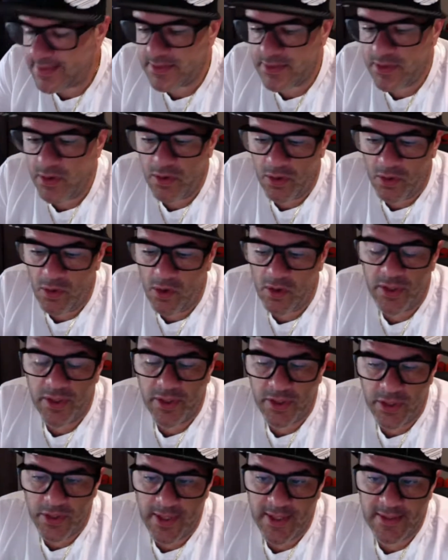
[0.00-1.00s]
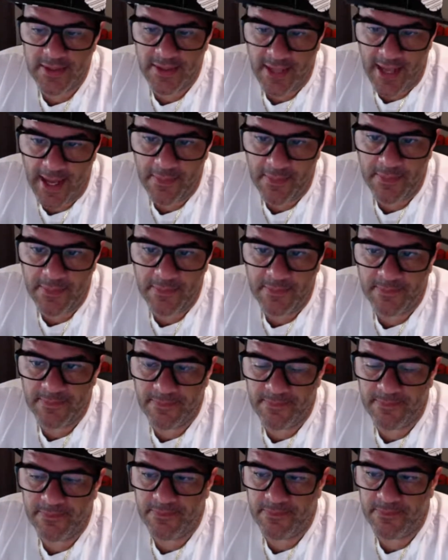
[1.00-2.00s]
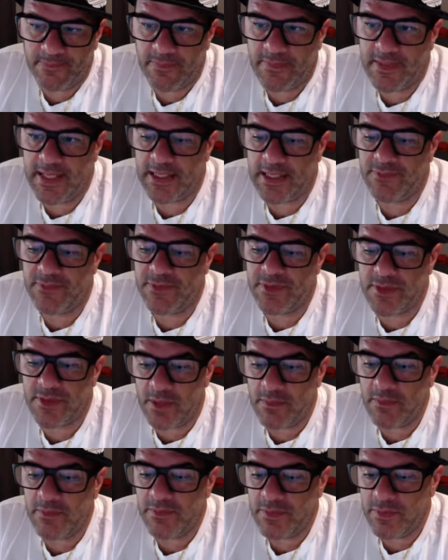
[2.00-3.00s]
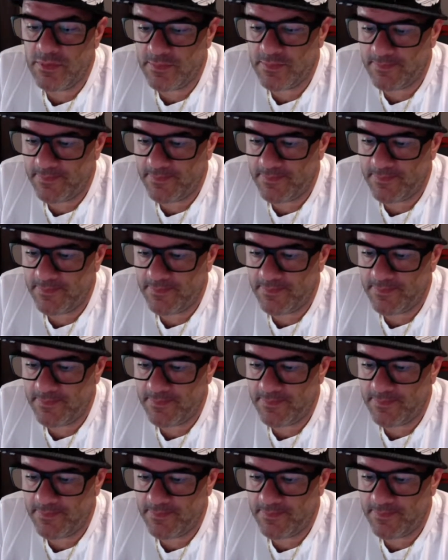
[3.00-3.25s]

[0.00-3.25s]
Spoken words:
is no longer going to happen. That's for some of you.